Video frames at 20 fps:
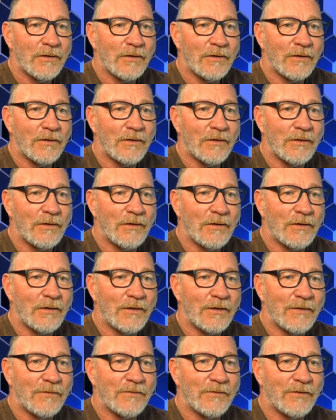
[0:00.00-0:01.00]

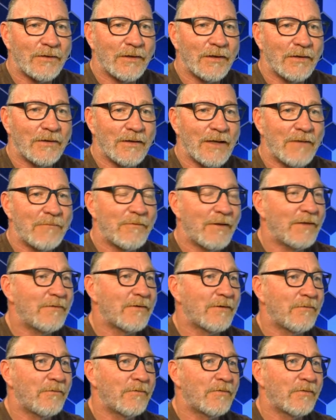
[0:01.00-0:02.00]
Let's see.
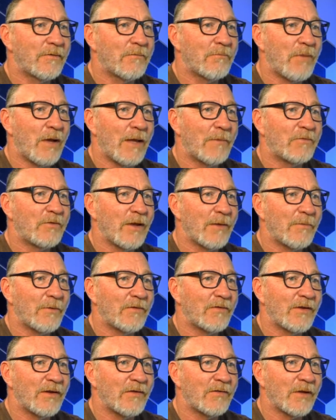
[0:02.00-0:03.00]
Netventive pops up and
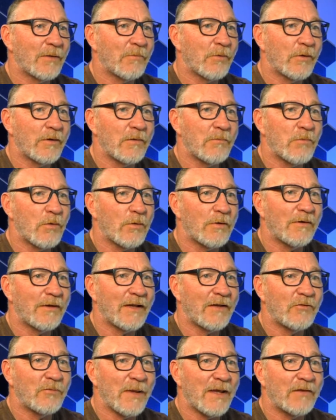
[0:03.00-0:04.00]
says, I printed
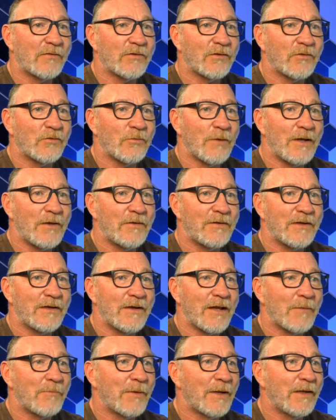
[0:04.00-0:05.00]
Borderlands mask as well, did
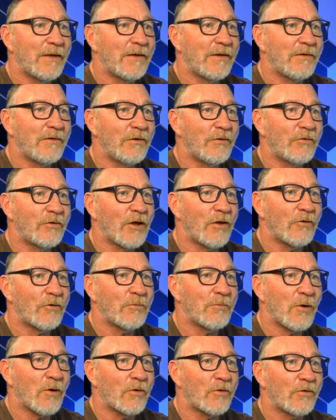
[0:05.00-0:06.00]
not paint it, used colored
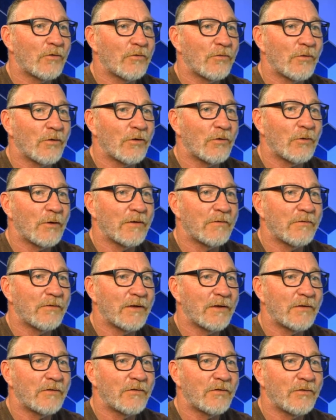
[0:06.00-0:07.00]
markers for a quick
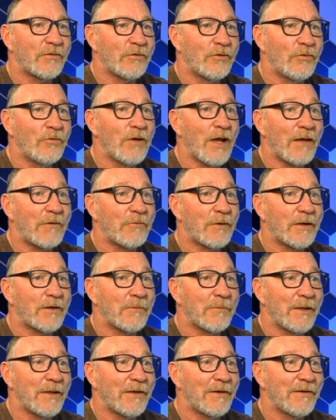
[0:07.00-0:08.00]
fix. Do not
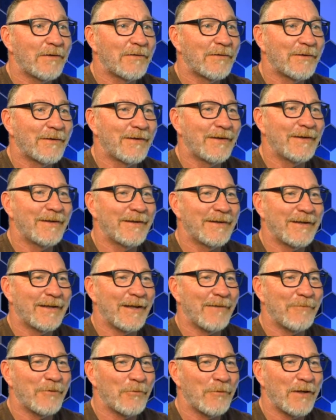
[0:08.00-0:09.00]
recommend.
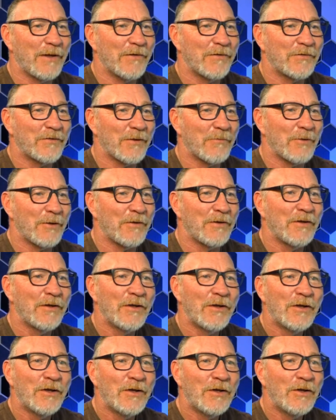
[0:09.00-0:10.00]
Gave it away to someone
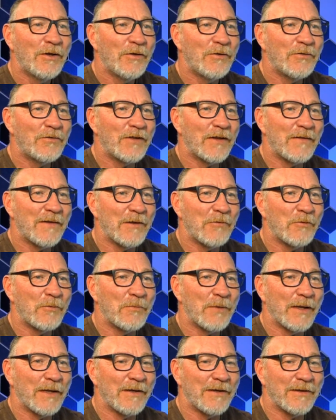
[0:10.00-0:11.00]
who said they would
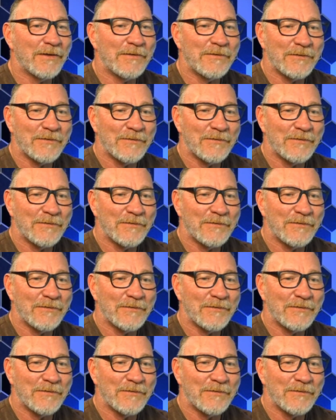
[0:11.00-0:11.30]
paint it.